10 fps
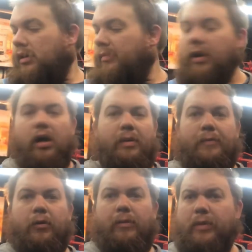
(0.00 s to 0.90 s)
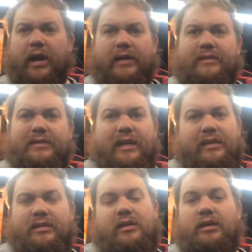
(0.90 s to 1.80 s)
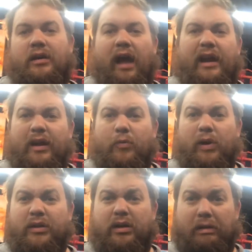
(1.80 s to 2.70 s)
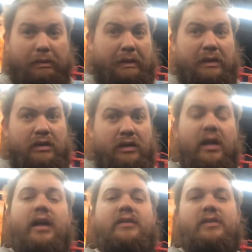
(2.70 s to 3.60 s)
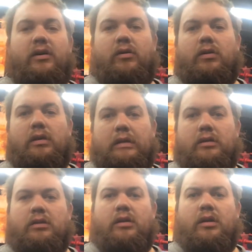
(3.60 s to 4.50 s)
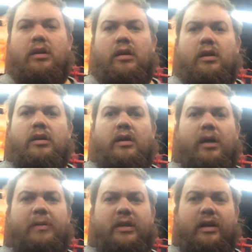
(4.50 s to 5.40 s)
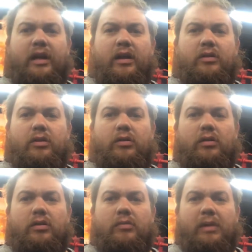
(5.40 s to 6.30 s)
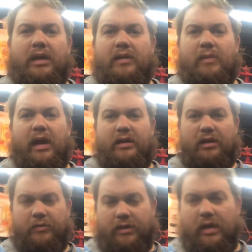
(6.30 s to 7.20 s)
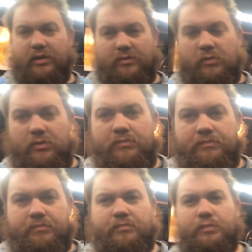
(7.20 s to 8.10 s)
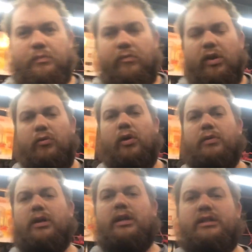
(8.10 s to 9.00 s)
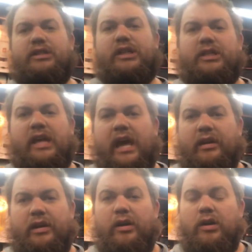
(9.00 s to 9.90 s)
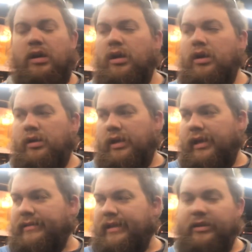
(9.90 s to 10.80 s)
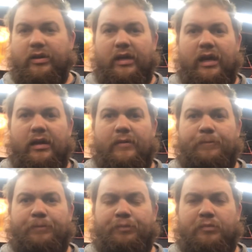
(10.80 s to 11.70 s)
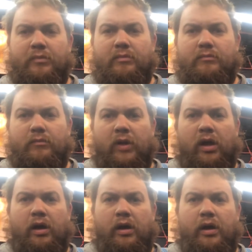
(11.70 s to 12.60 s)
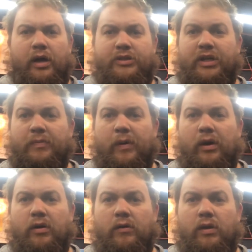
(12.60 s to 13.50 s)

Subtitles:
all my pulling brackets, because I need a welder. And so, I'm either going to get a little, my idea with that is, and while we're chit-chatting here, is either get a cheapo,